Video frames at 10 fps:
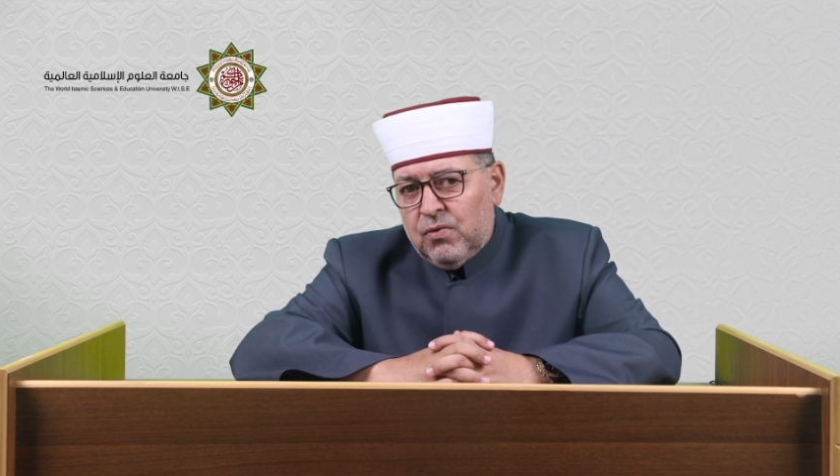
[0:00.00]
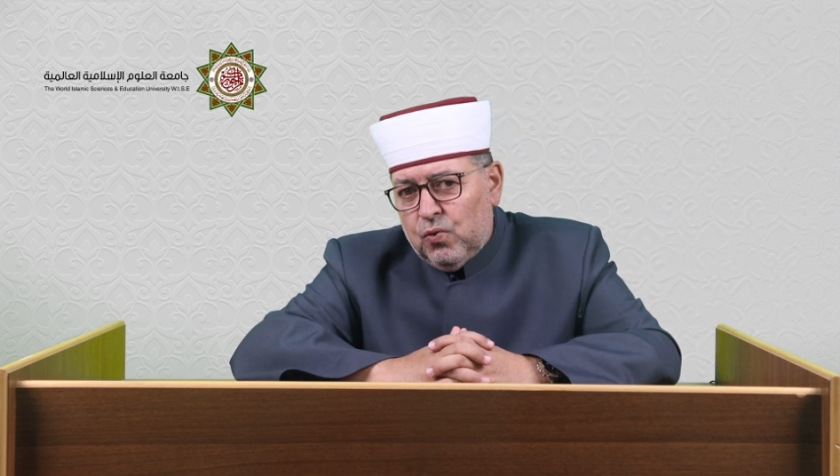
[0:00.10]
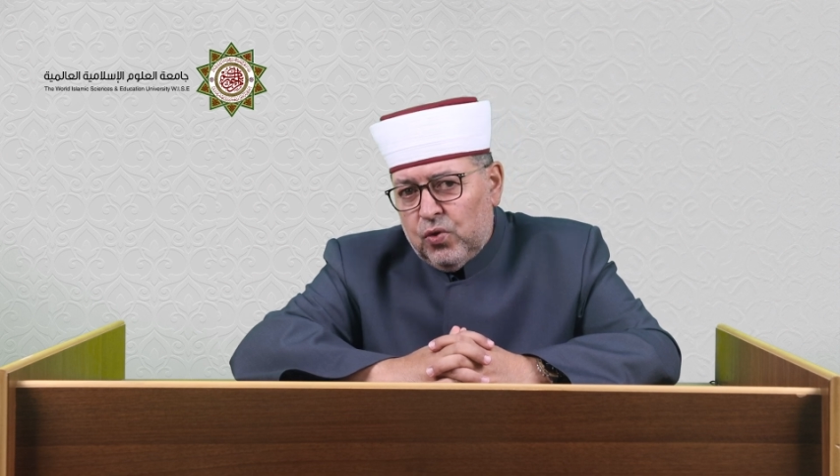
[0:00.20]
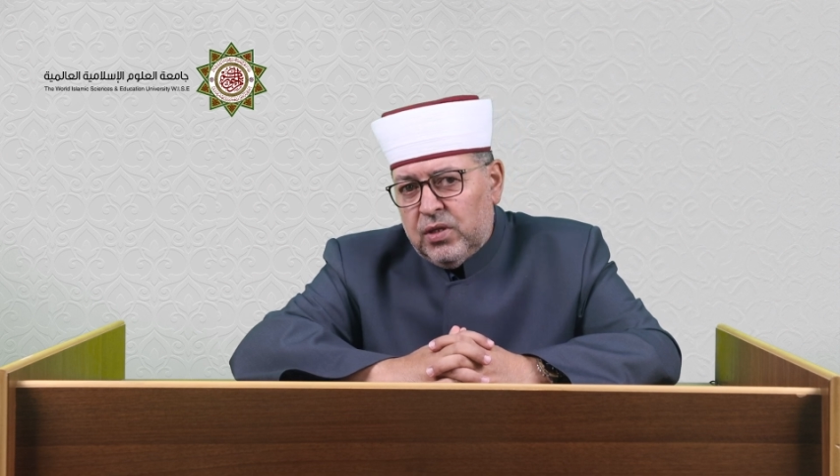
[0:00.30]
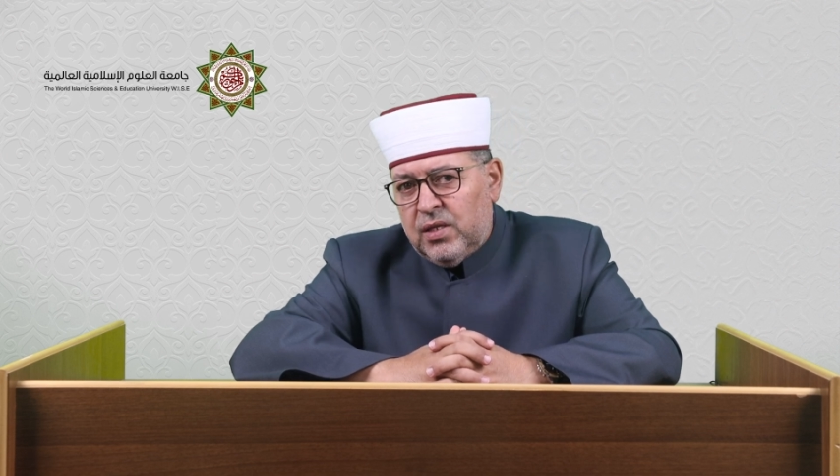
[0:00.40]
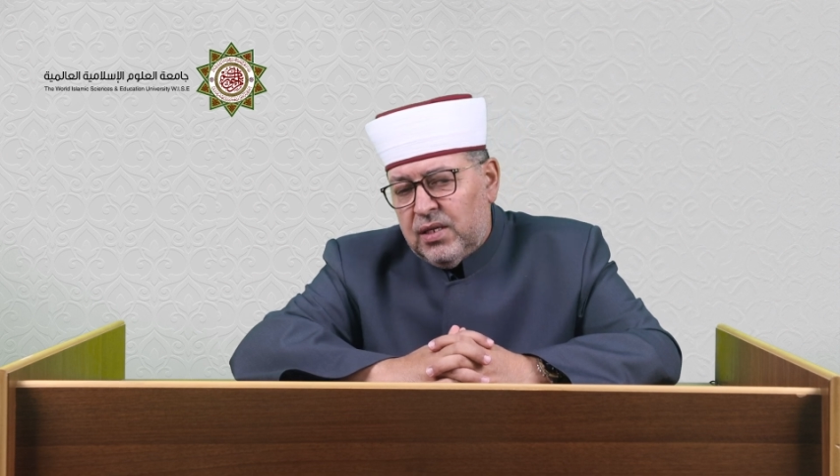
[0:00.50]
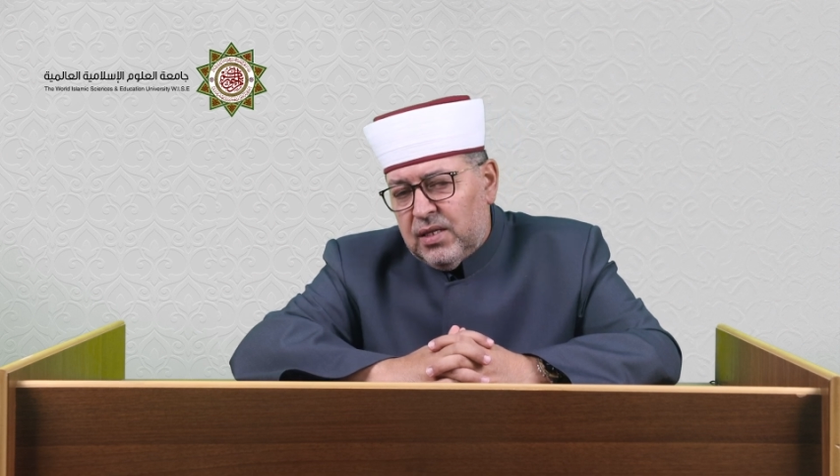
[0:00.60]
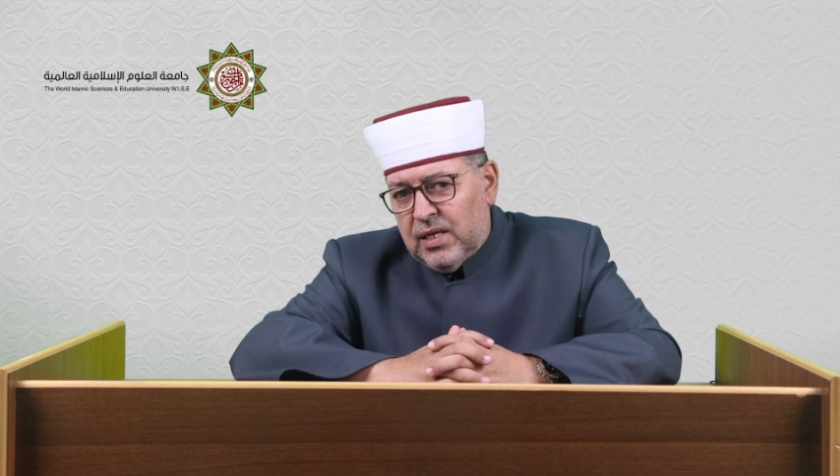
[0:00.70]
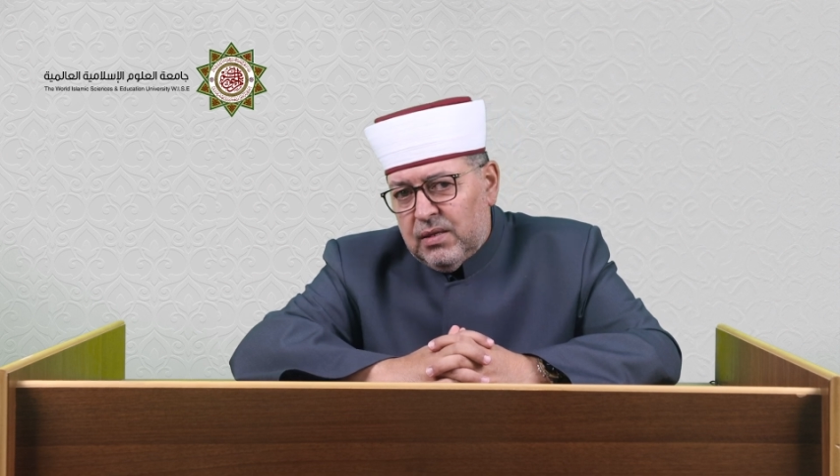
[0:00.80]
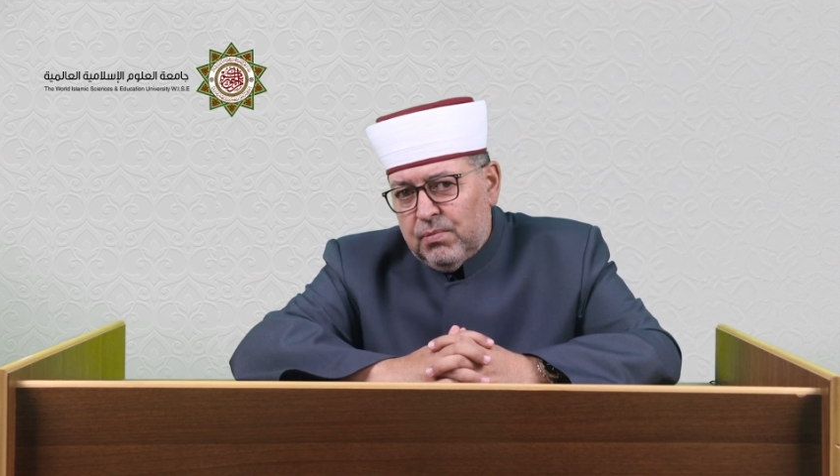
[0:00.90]
would,
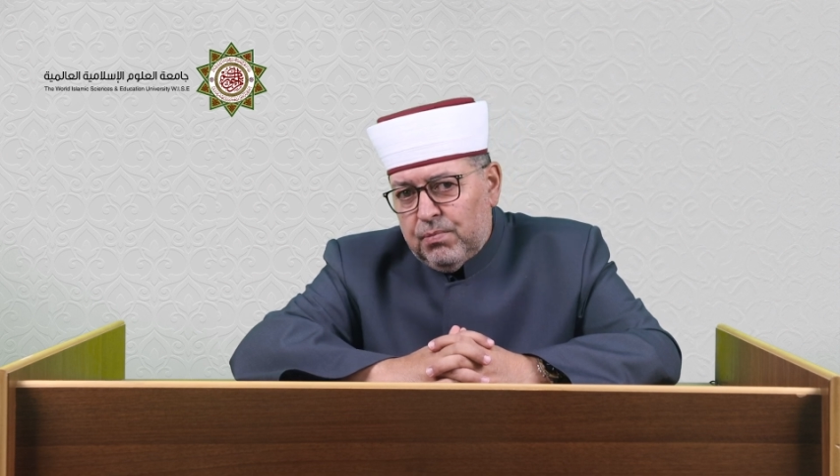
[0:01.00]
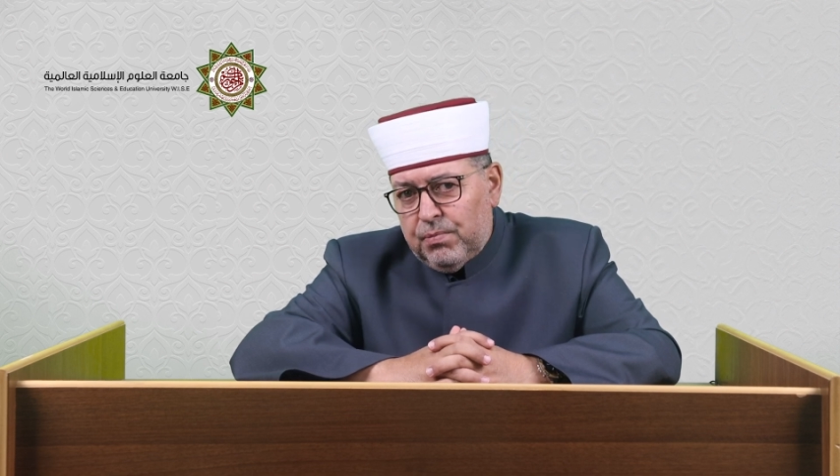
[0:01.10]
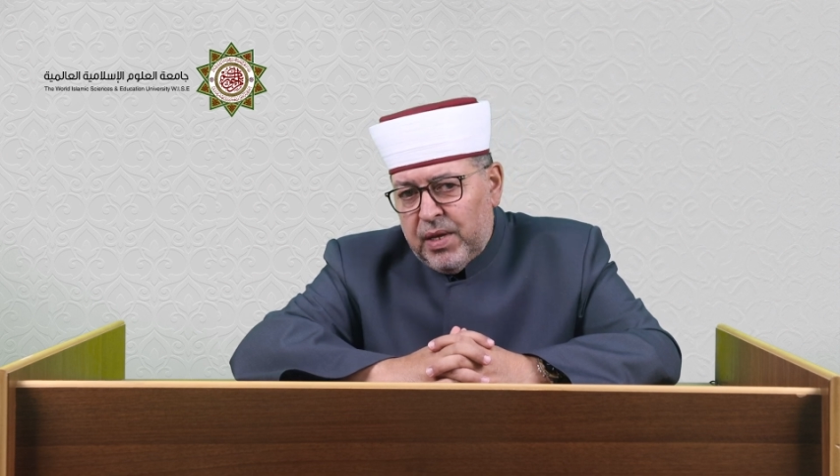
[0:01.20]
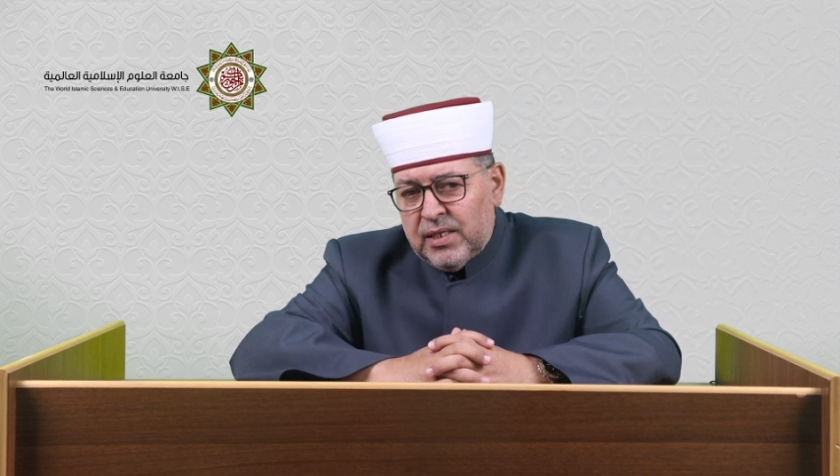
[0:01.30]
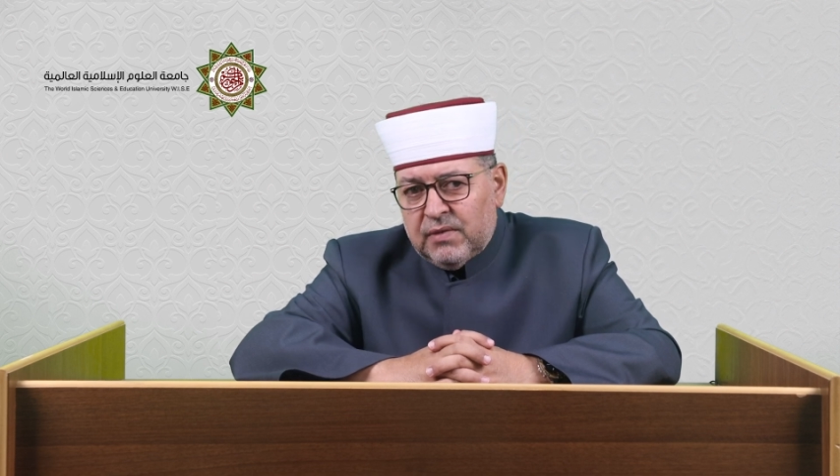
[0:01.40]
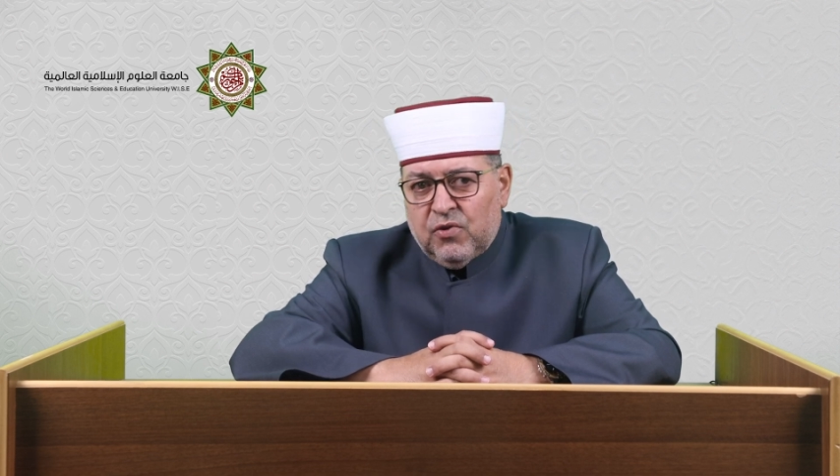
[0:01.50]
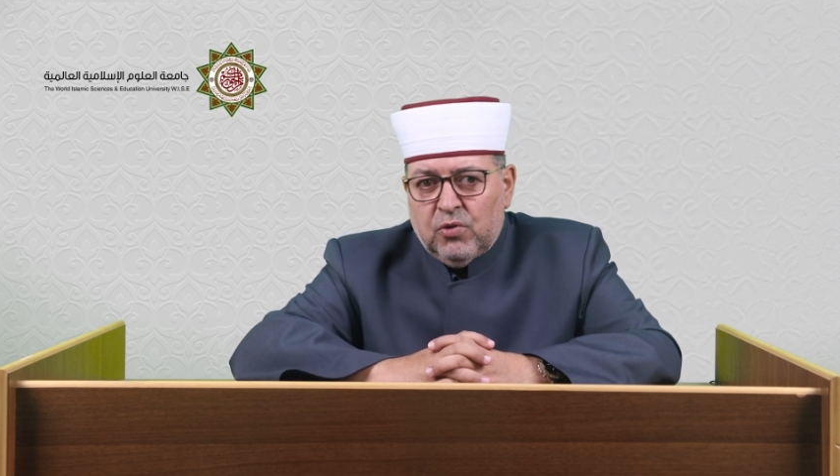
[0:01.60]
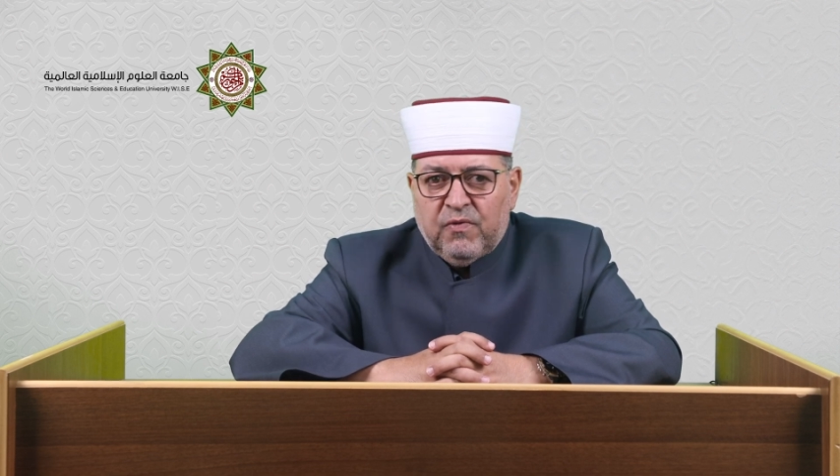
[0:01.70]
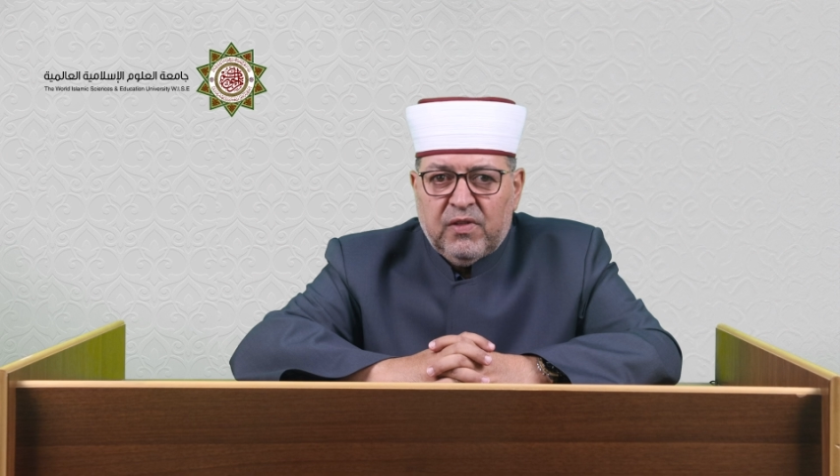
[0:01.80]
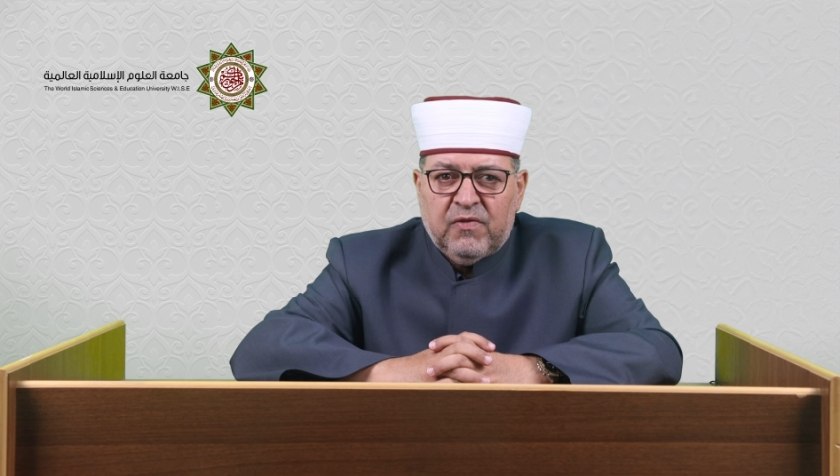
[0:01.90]
base
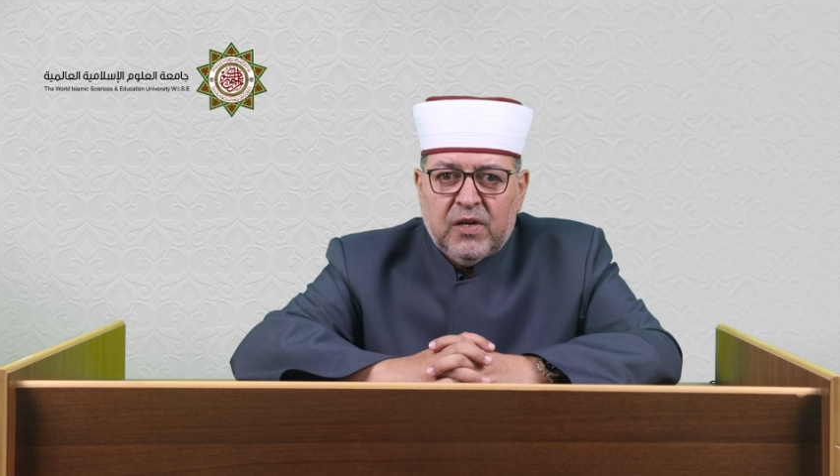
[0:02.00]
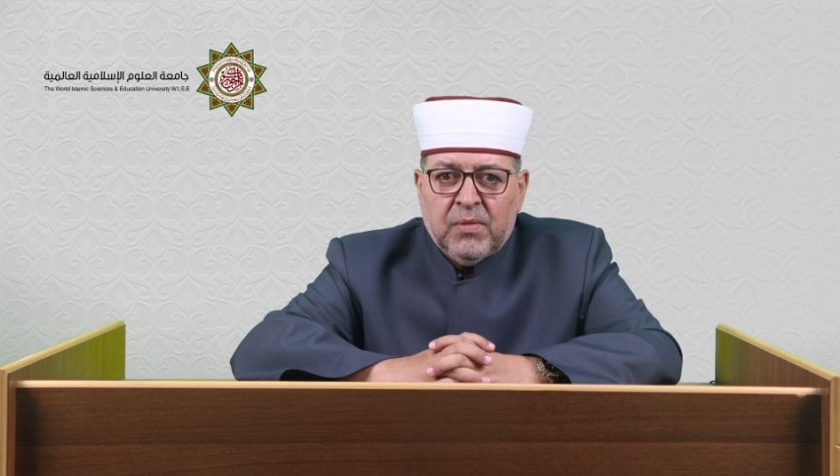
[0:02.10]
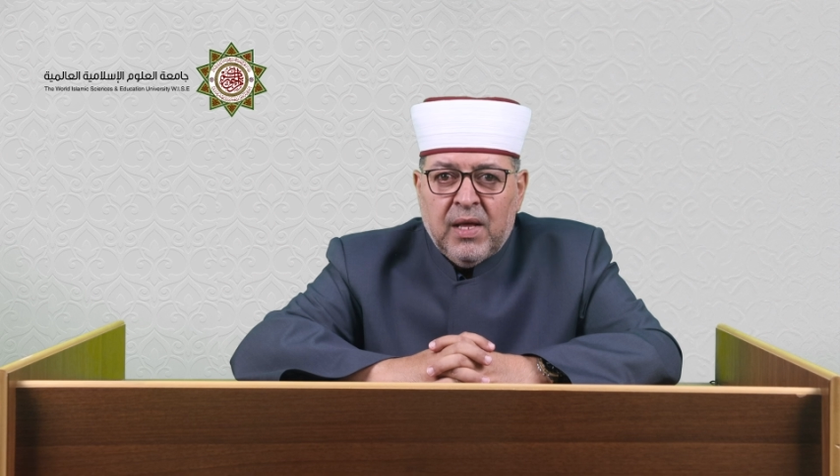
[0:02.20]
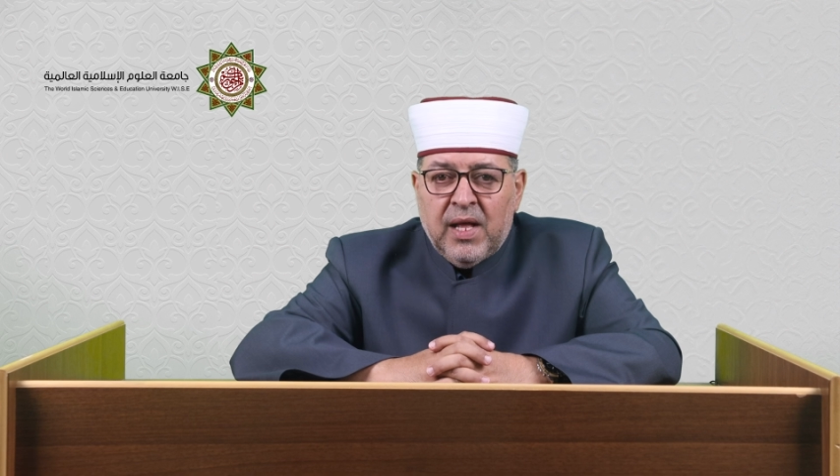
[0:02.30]
form of the verb.